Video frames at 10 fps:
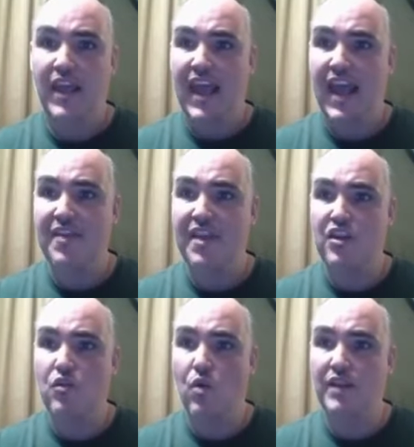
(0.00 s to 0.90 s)
And then
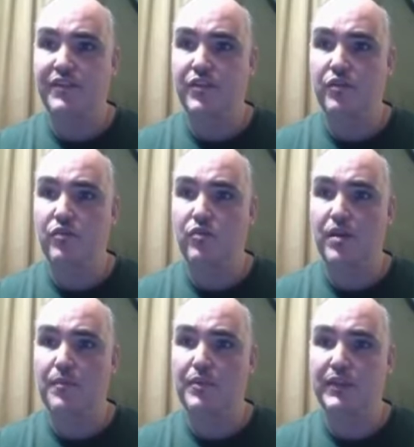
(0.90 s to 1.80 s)
you want to
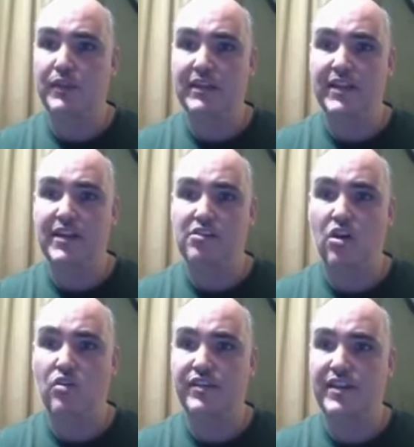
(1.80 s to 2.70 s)
completely
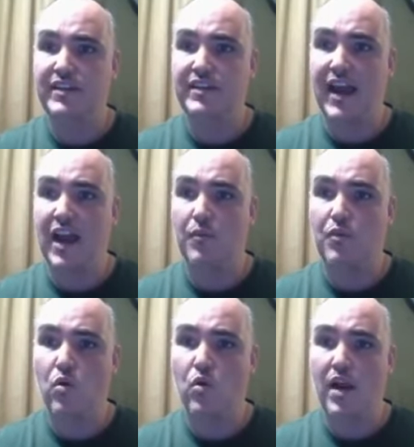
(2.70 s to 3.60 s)
close the entire
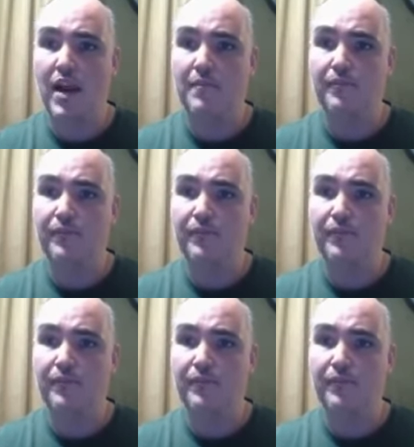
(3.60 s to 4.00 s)
program.